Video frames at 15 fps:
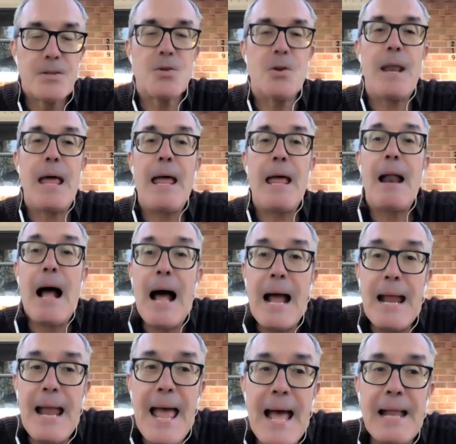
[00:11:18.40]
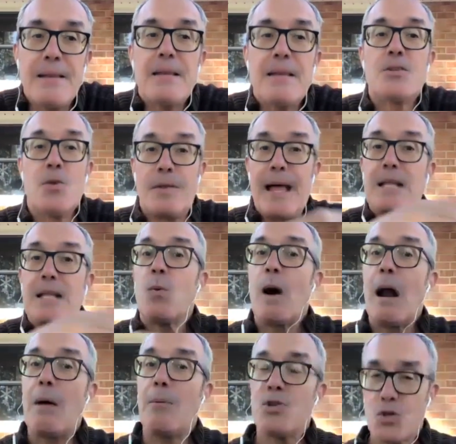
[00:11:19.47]
So that I had, so that's
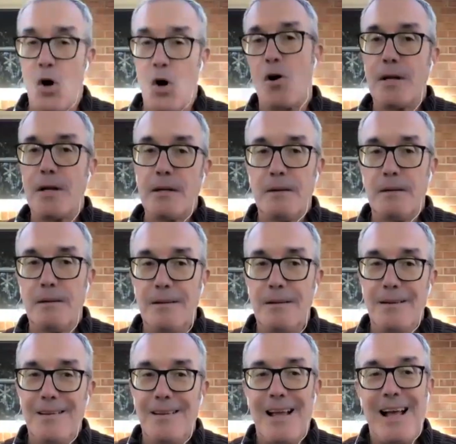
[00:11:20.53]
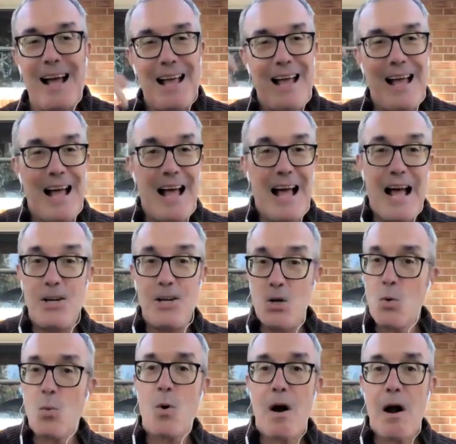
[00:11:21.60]
where I was starting. I
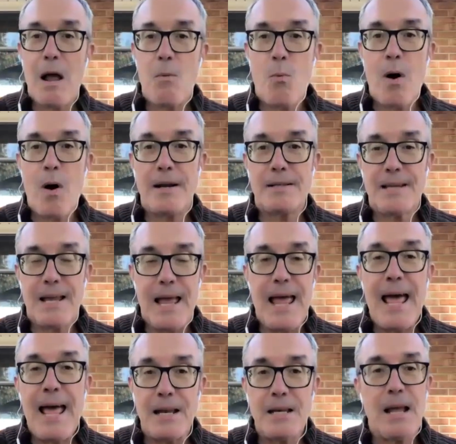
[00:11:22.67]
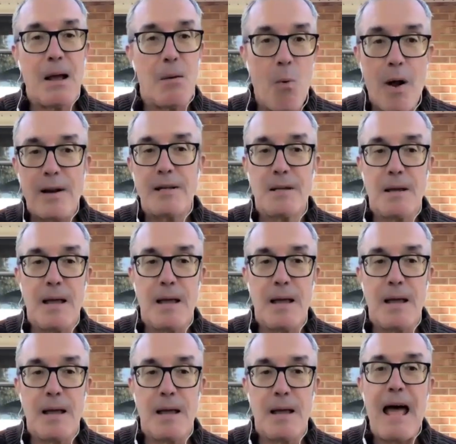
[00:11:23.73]
knew where I wanted to end. I wanted to
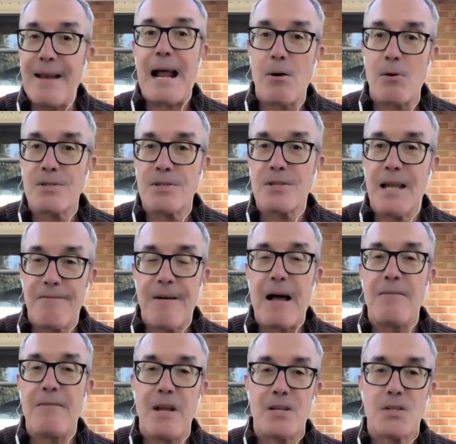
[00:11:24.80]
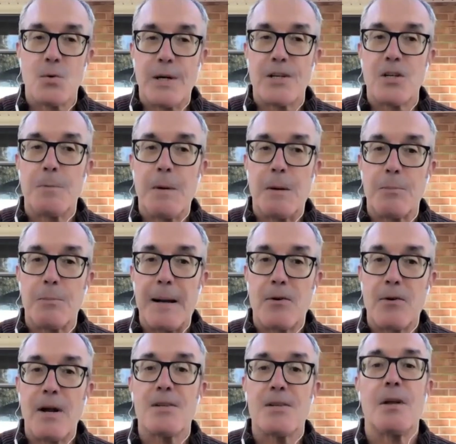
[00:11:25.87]
have nine hours a day, five days a week to spend with
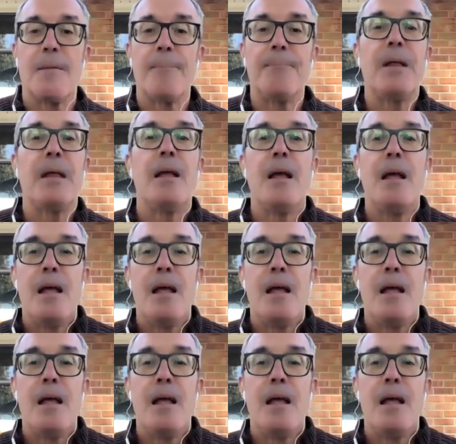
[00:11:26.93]
my grandson.